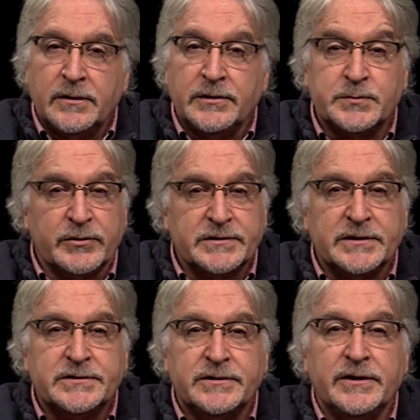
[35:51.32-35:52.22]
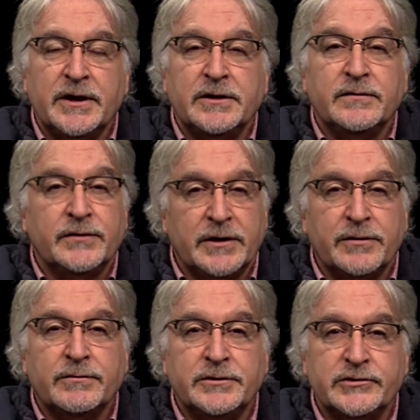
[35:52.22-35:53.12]
This brings us to the end of
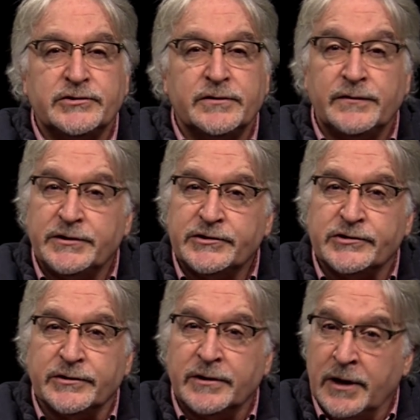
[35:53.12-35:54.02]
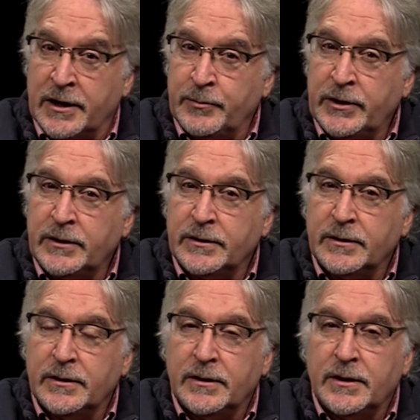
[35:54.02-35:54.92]
another edition of Addiction. Got a minute?
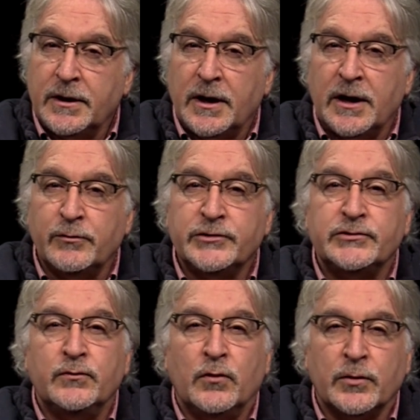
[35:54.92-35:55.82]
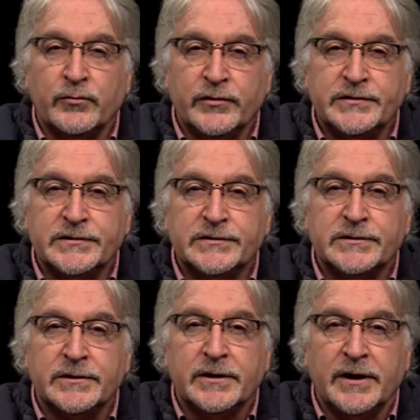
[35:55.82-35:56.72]
I wish you warm breezes
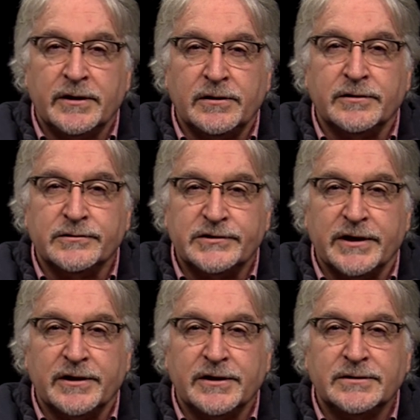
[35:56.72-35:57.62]
and clear sailing.